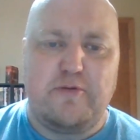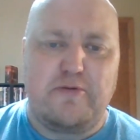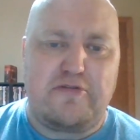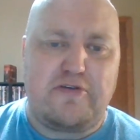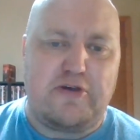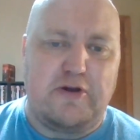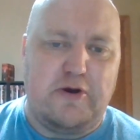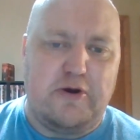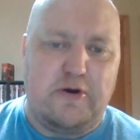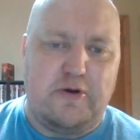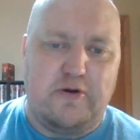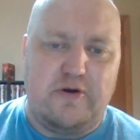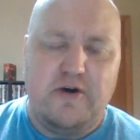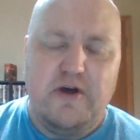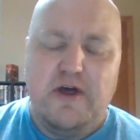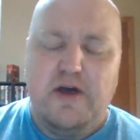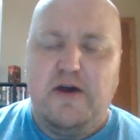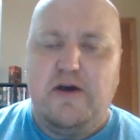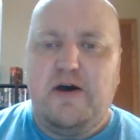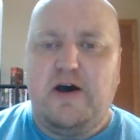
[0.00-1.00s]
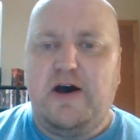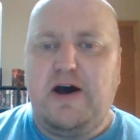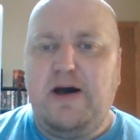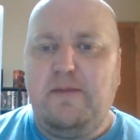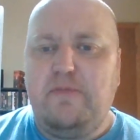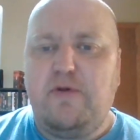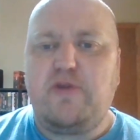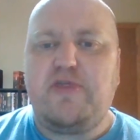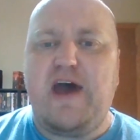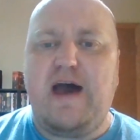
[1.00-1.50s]
So
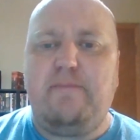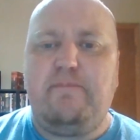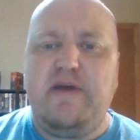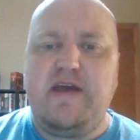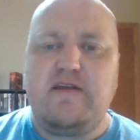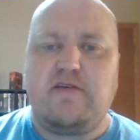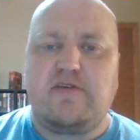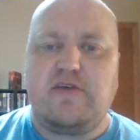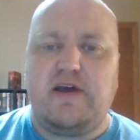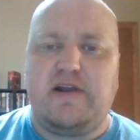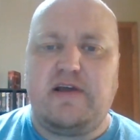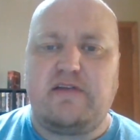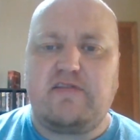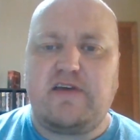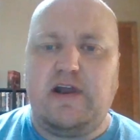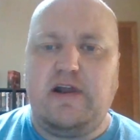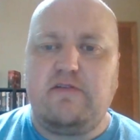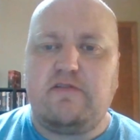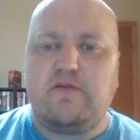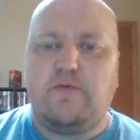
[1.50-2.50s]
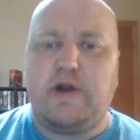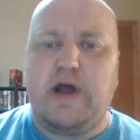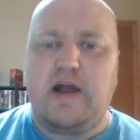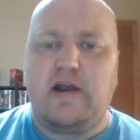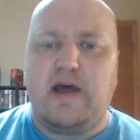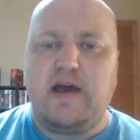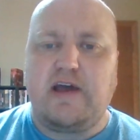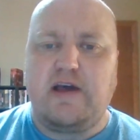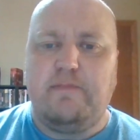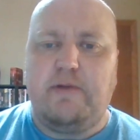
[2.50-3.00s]
with that being said, let's get into what I
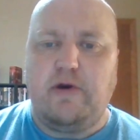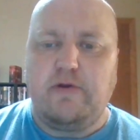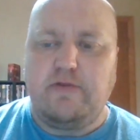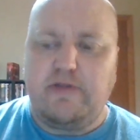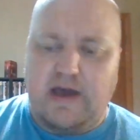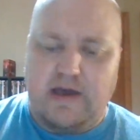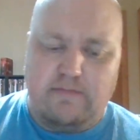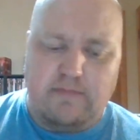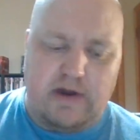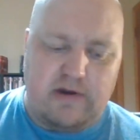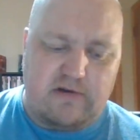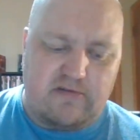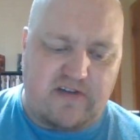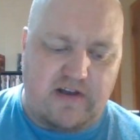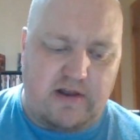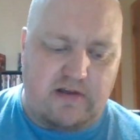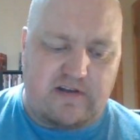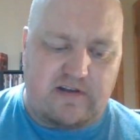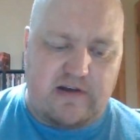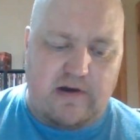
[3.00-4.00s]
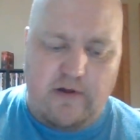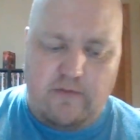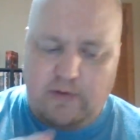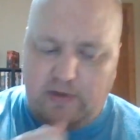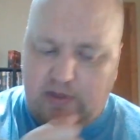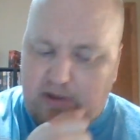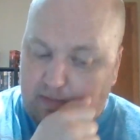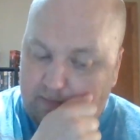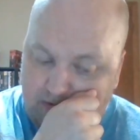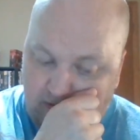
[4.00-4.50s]
like about Nightmare City, starting
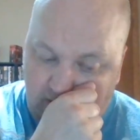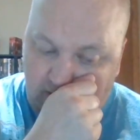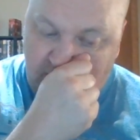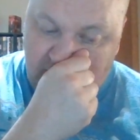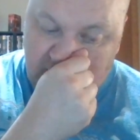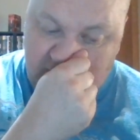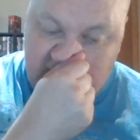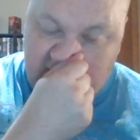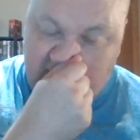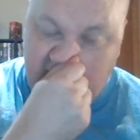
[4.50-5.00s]
with the pros.